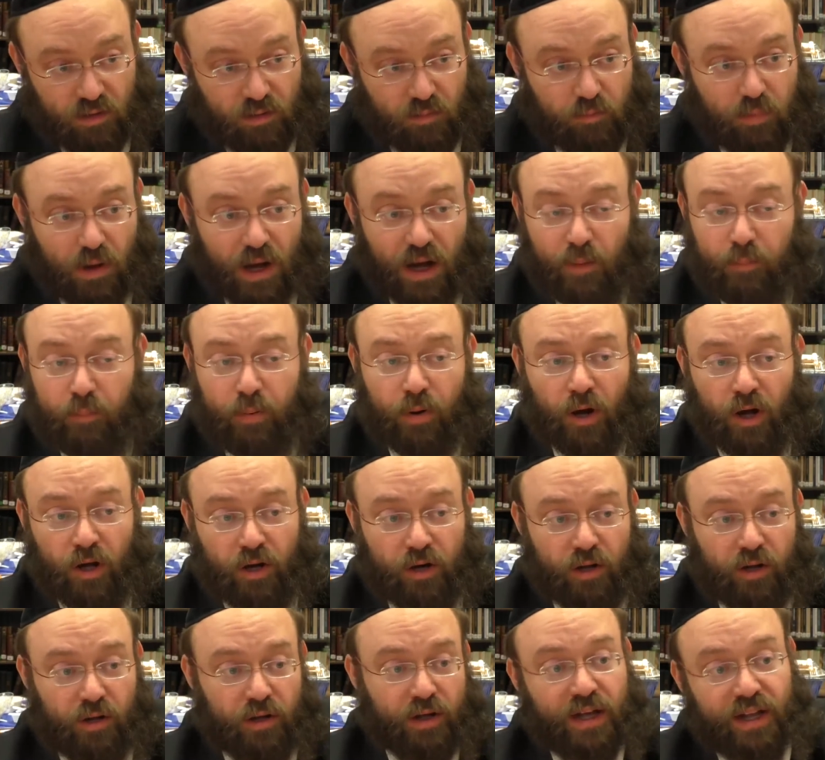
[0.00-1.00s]

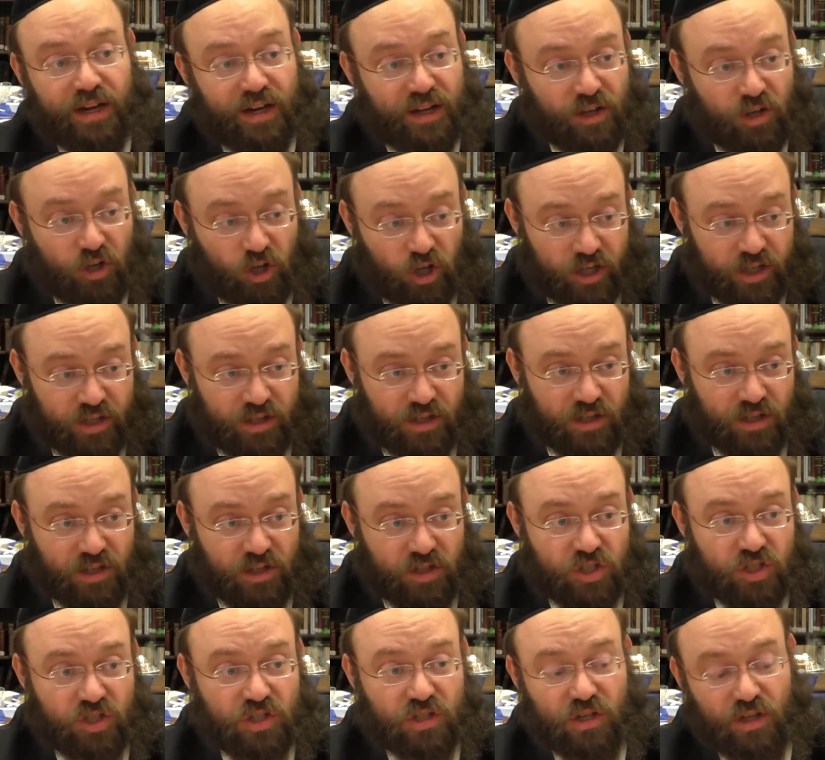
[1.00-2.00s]
Papora, and
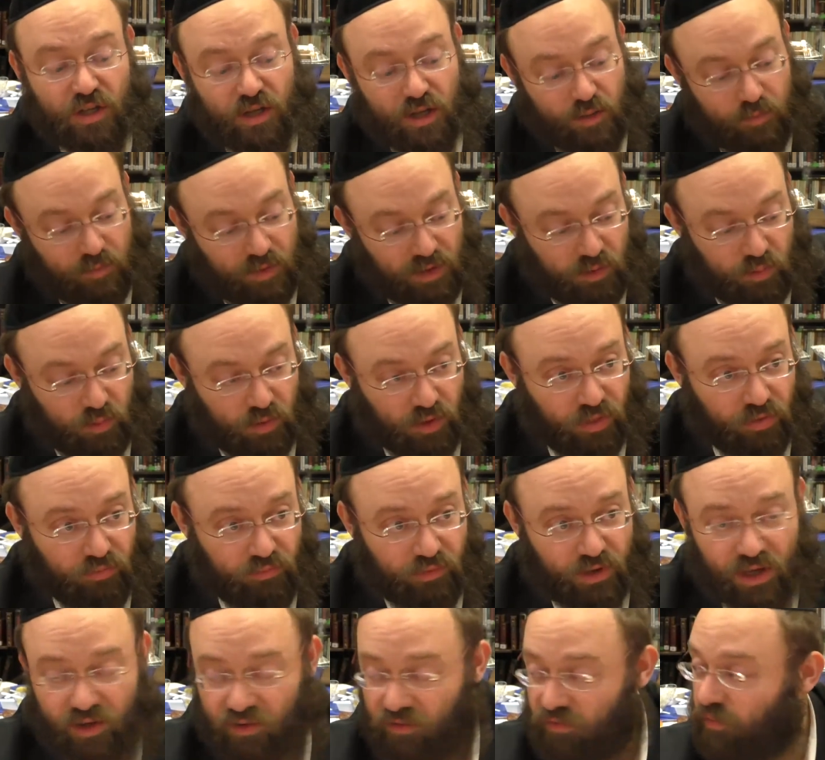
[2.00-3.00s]
Achoidesh. Between
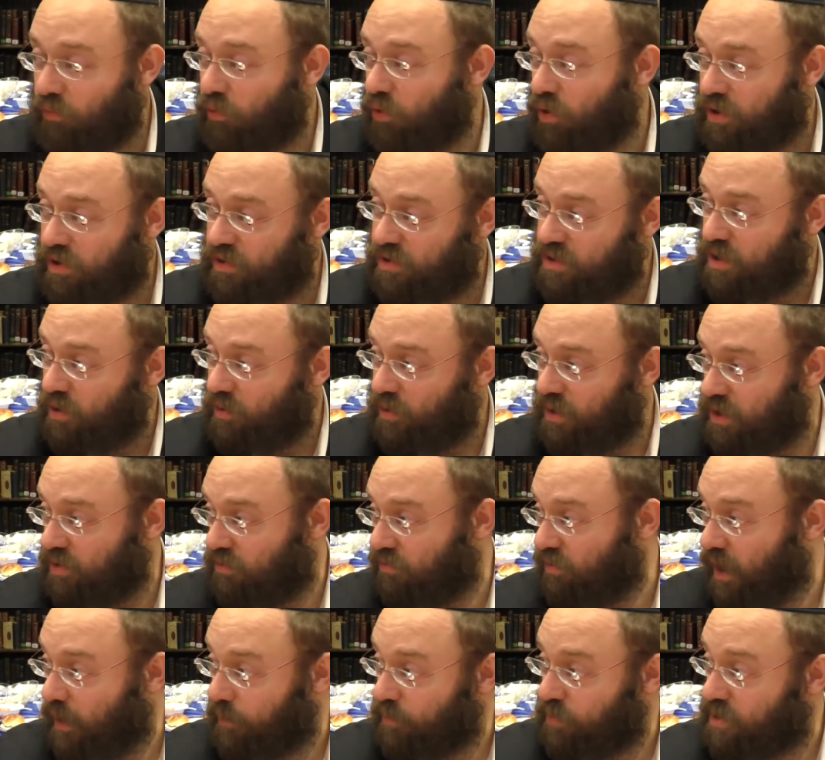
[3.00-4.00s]
three and four, there's no
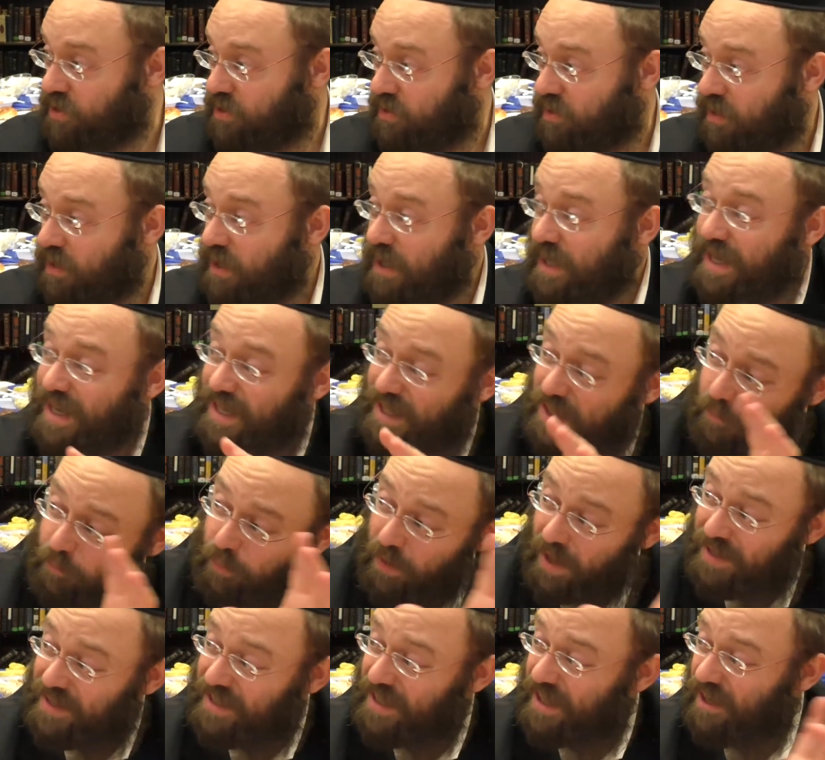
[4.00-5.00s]
interruption. Just it,
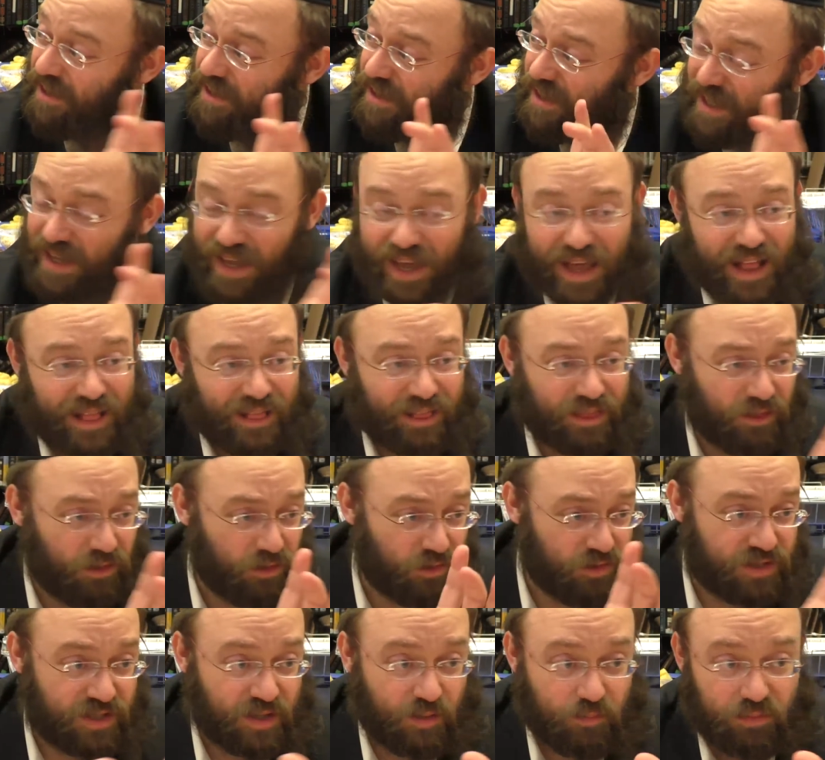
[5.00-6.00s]
depending yeah, yeah. on the
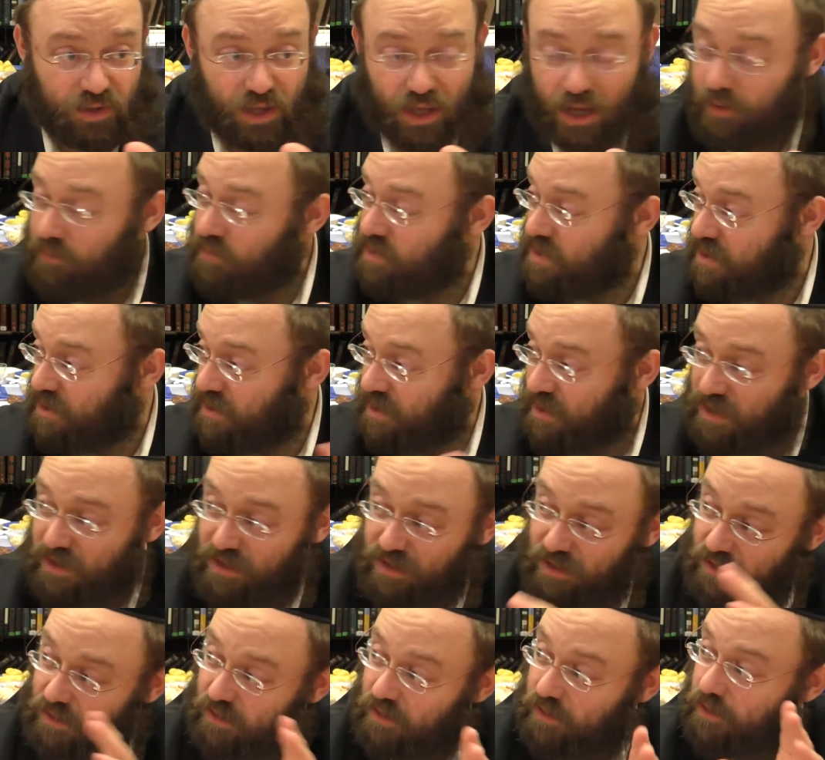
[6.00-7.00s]
calendar, sometimes you Just
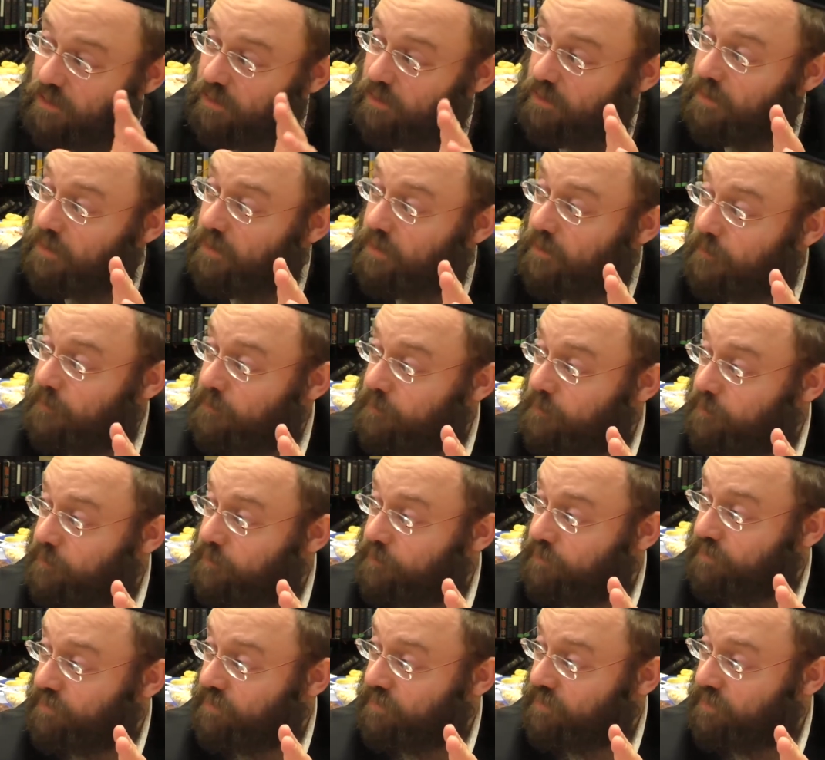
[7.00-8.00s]
need wine. to. Just wine,
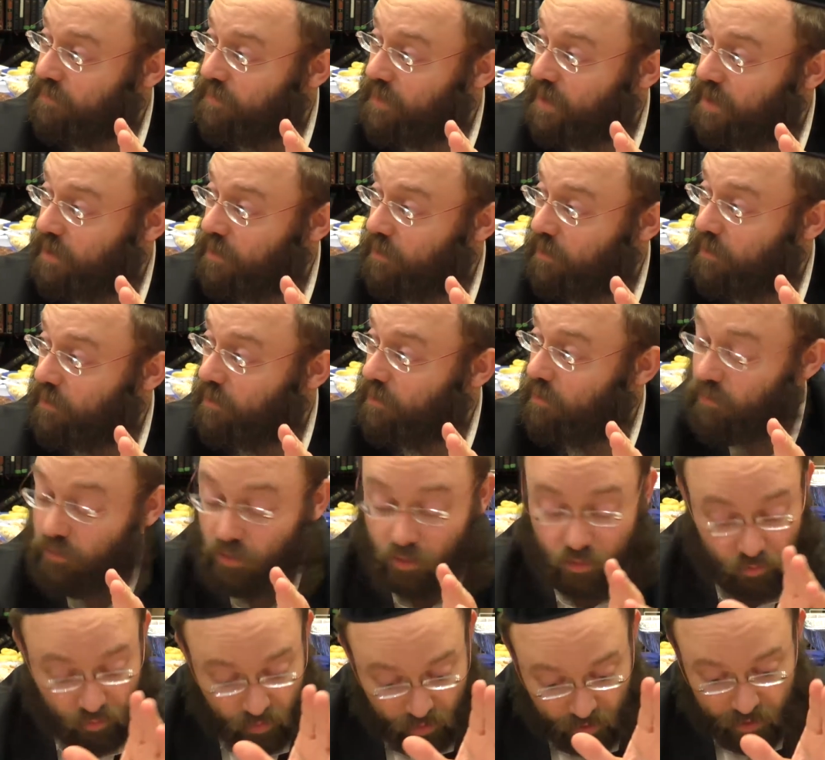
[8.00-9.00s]
right?
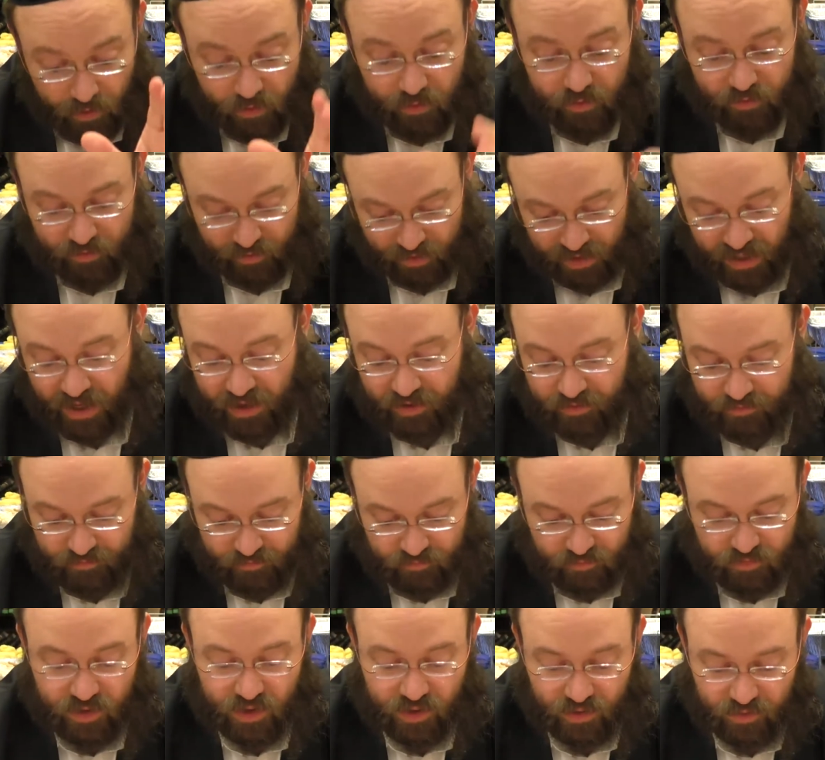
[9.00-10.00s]
Wine. Well, wine. yeah,
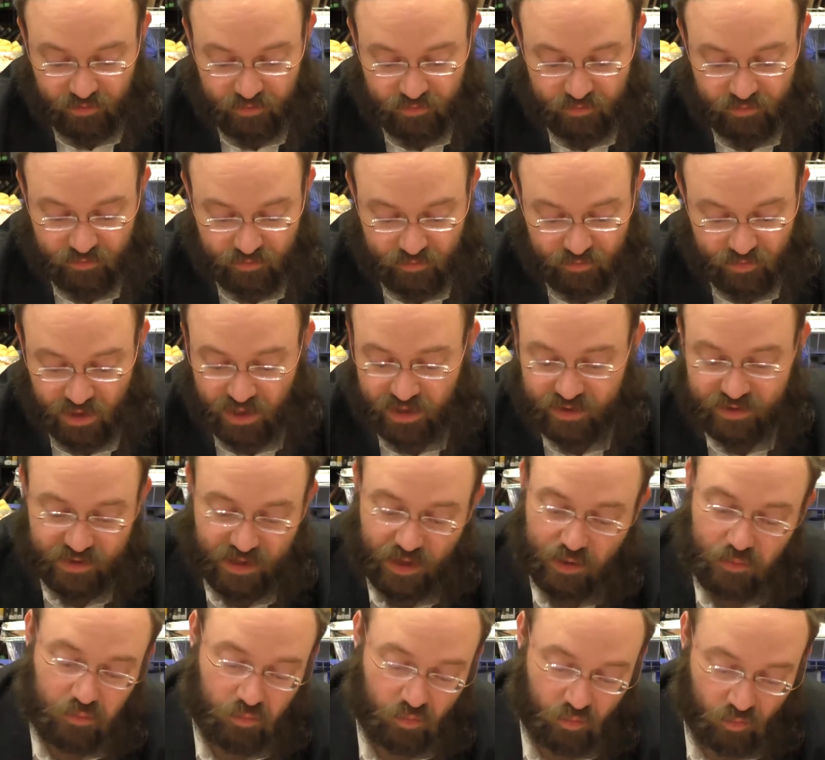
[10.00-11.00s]
not yeah, water. yeah.
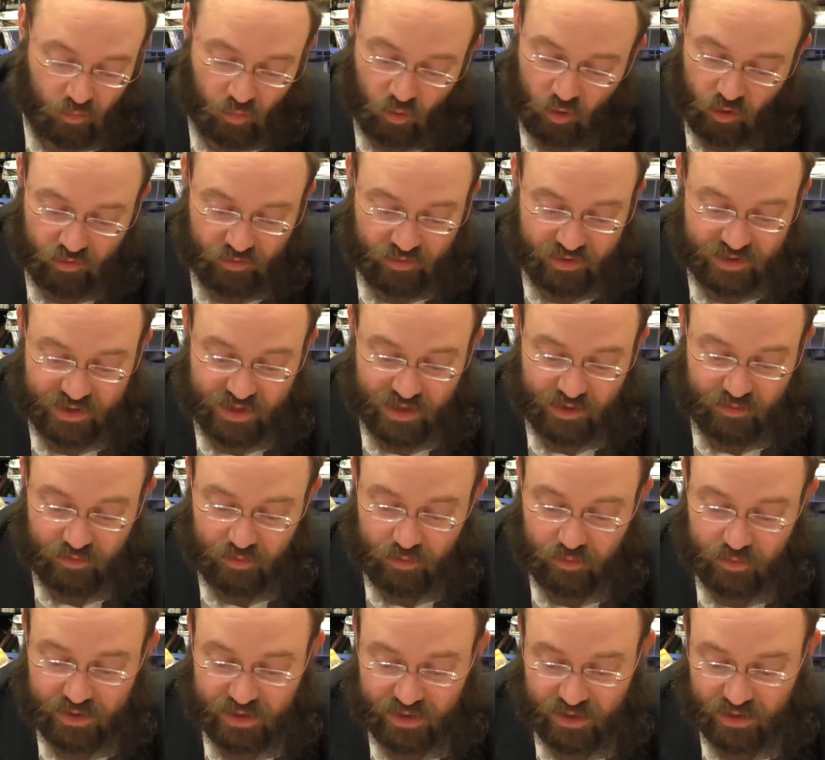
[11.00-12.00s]
not water is not
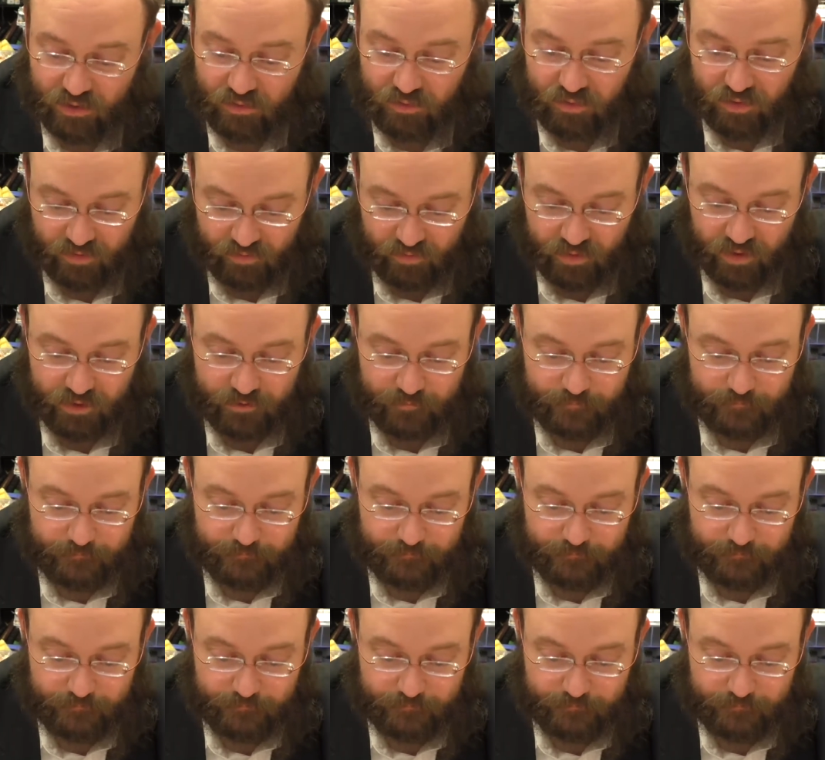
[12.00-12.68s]
what we're dealing with, right?